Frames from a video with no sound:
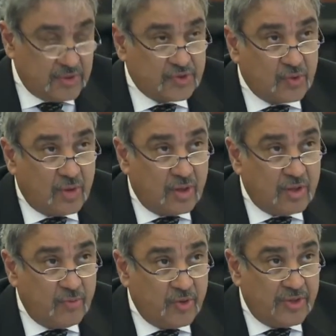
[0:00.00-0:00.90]
So our
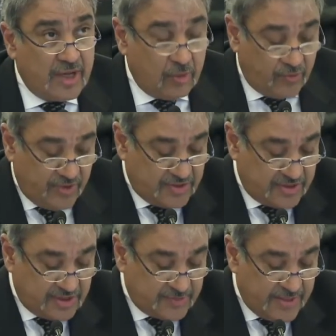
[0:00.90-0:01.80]
community outreach
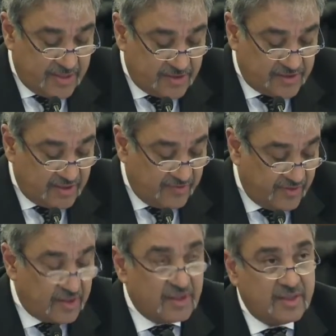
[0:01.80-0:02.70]
has expanded
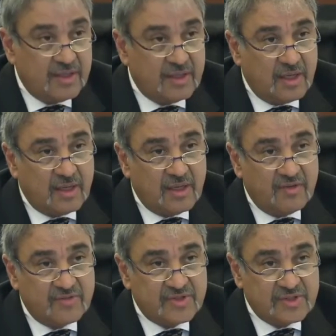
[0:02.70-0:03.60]
significantly
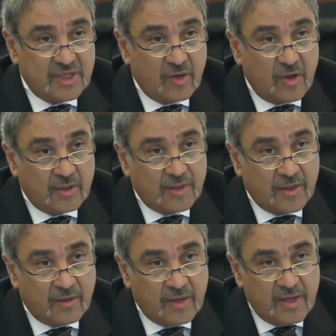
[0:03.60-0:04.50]
ever since I got
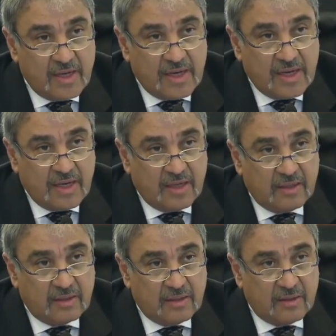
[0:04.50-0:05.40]
there.
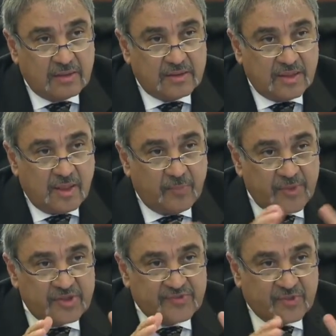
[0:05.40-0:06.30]
And the
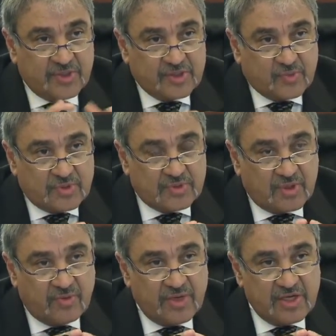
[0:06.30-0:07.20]
impetus for this was the
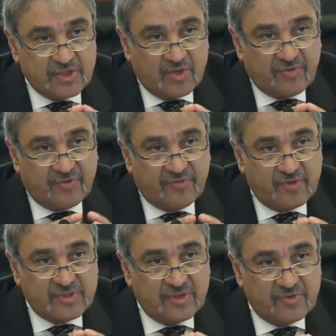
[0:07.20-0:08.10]
creation of our
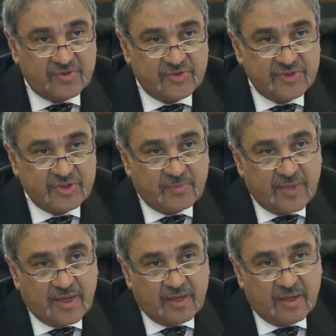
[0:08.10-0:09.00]
first ever strategic
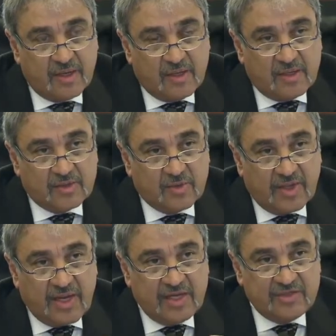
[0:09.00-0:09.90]
plan. So
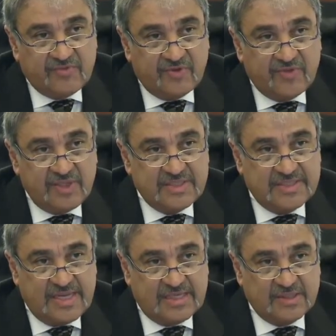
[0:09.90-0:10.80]
at age
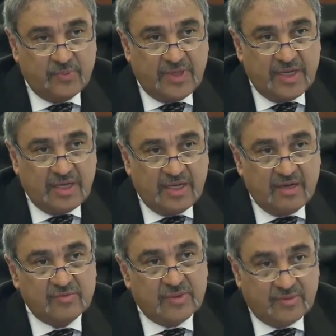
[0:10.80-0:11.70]
56,
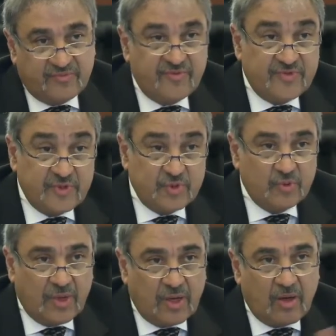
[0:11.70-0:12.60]
in
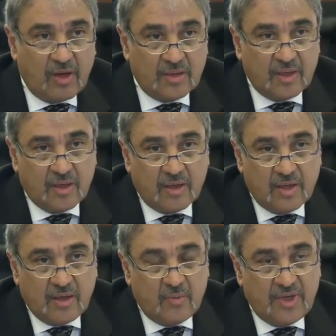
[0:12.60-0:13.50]
52 when I got there,
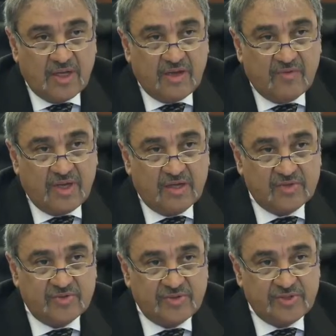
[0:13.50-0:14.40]
we had never had a
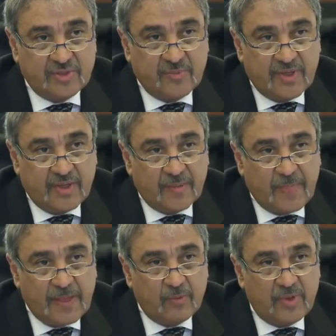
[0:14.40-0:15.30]
strategic plan.
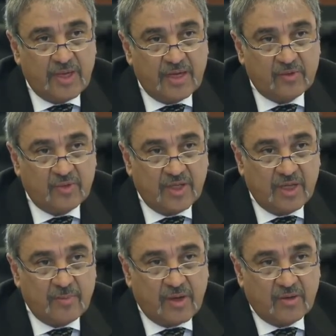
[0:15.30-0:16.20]
And we had to
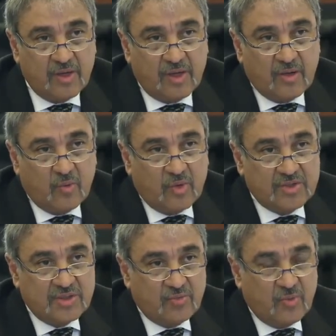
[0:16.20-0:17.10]
think about what
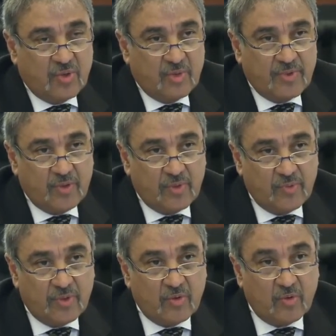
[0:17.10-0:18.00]
is it we want to be when
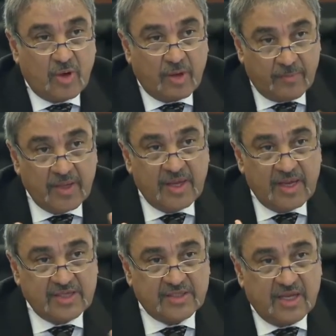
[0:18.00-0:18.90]
we grow up
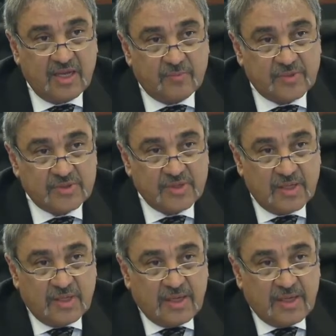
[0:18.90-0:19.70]
as a campus.